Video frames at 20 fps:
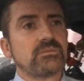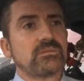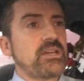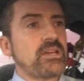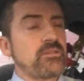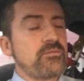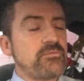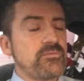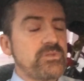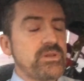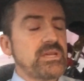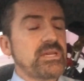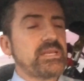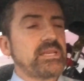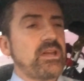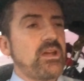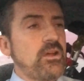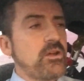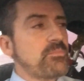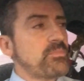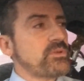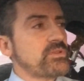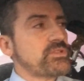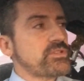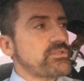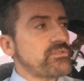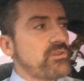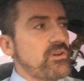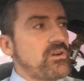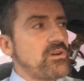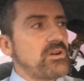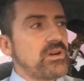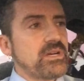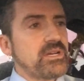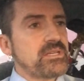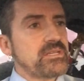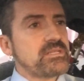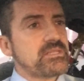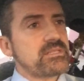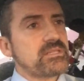It really opens your
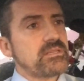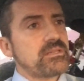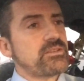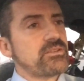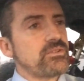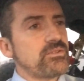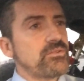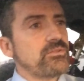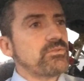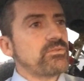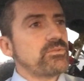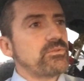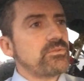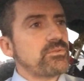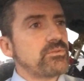eyes to